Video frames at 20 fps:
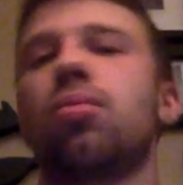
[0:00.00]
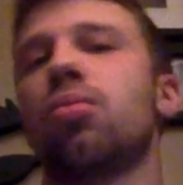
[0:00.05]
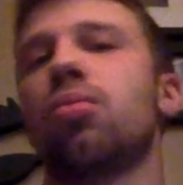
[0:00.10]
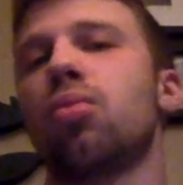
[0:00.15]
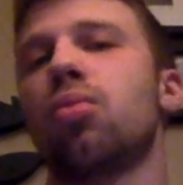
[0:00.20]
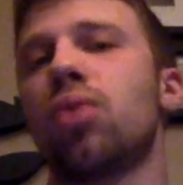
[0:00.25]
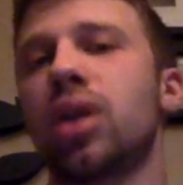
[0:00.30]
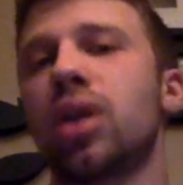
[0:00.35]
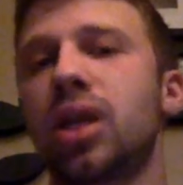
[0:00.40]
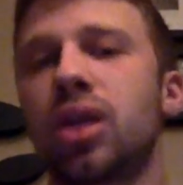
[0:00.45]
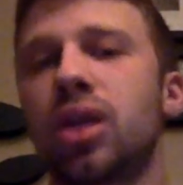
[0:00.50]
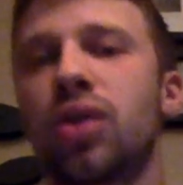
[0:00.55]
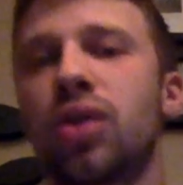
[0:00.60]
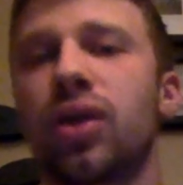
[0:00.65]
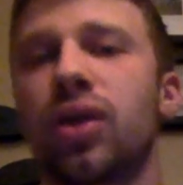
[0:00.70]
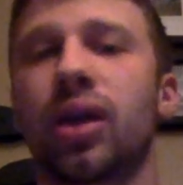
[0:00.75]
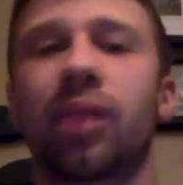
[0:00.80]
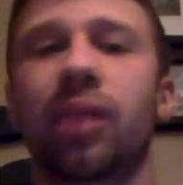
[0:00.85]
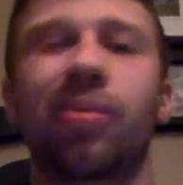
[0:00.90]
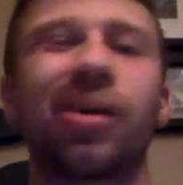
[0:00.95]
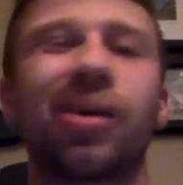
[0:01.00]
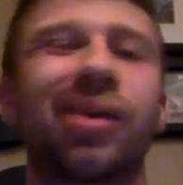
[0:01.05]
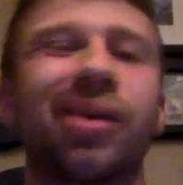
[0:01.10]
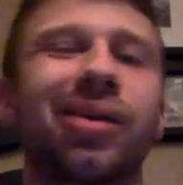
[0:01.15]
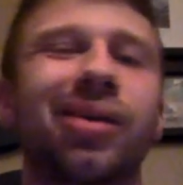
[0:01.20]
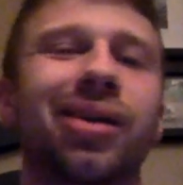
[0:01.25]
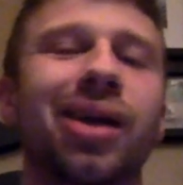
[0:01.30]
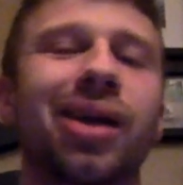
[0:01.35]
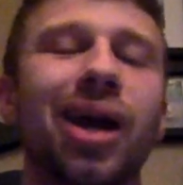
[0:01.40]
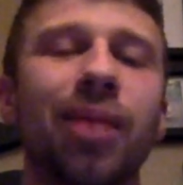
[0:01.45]
What did you think about
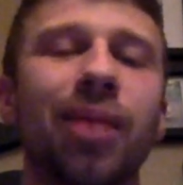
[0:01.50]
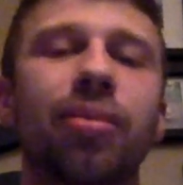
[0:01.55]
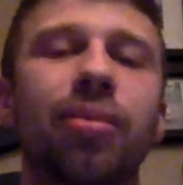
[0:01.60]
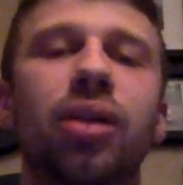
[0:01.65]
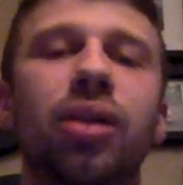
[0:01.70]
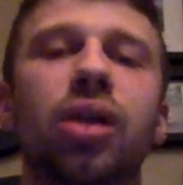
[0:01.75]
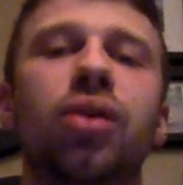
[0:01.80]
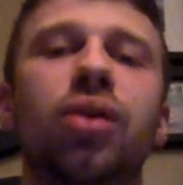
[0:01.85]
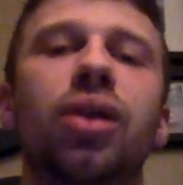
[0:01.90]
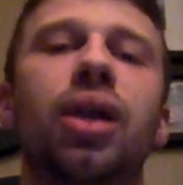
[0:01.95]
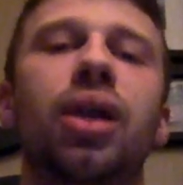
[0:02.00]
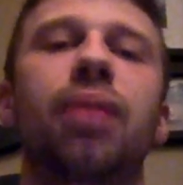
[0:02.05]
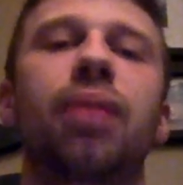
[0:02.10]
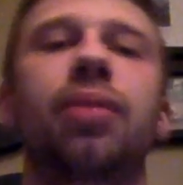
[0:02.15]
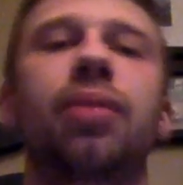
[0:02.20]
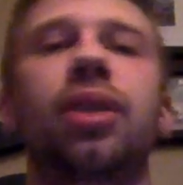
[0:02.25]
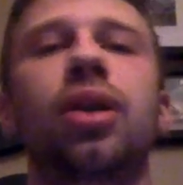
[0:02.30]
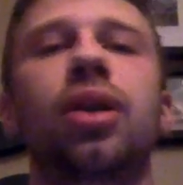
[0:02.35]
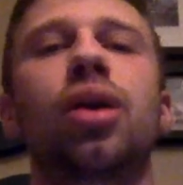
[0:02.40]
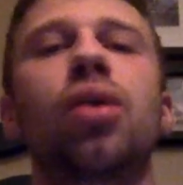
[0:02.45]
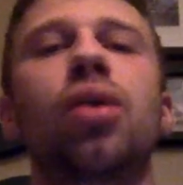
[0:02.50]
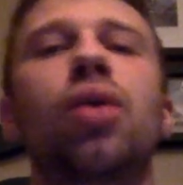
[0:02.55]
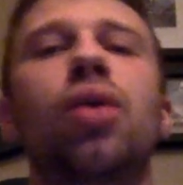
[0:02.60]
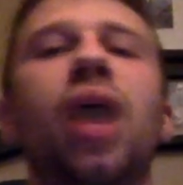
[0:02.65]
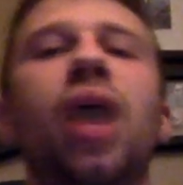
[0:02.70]
it? Comment below and let me know.